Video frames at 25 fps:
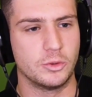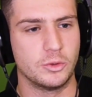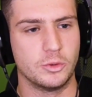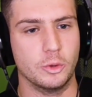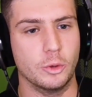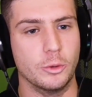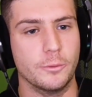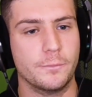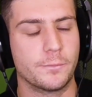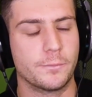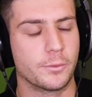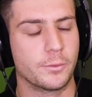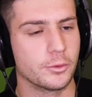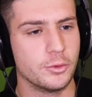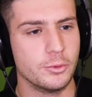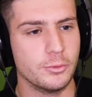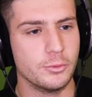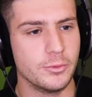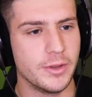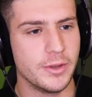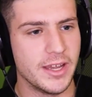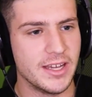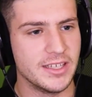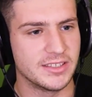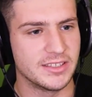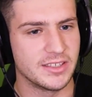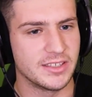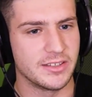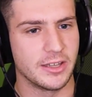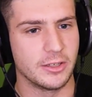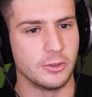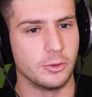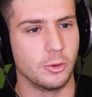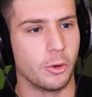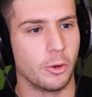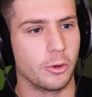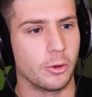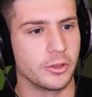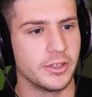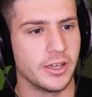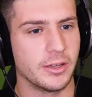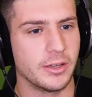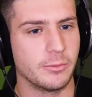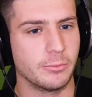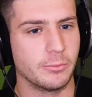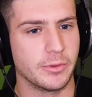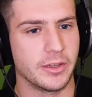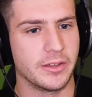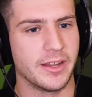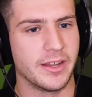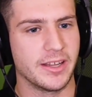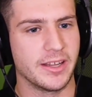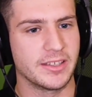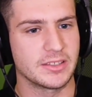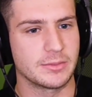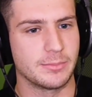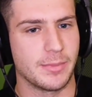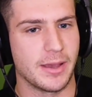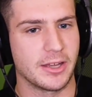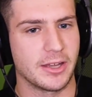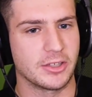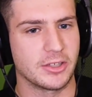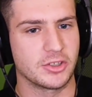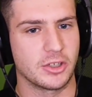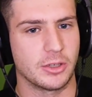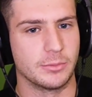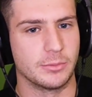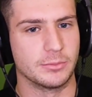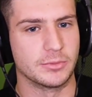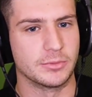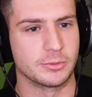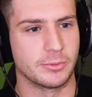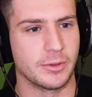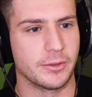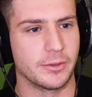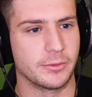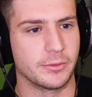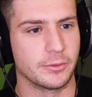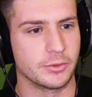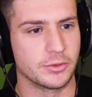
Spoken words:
good for 2 days and then gone again when the next match comes around.